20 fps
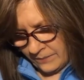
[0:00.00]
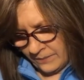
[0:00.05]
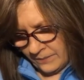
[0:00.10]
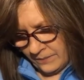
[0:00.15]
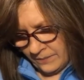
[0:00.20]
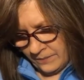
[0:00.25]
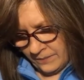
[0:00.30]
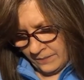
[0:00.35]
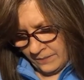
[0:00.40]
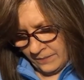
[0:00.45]

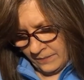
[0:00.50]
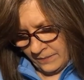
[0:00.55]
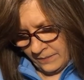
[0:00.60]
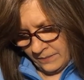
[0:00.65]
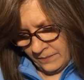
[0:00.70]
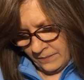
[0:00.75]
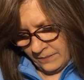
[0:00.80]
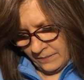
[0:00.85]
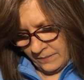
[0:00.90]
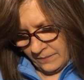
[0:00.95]

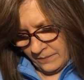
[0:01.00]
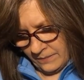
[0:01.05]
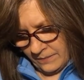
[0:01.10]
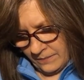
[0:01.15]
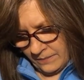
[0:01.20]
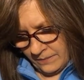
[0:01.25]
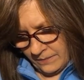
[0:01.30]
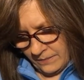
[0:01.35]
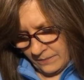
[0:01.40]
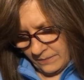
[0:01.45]

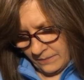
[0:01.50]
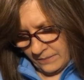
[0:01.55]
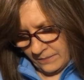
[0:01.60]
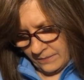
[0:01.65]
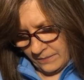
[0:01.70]
(no one is talking)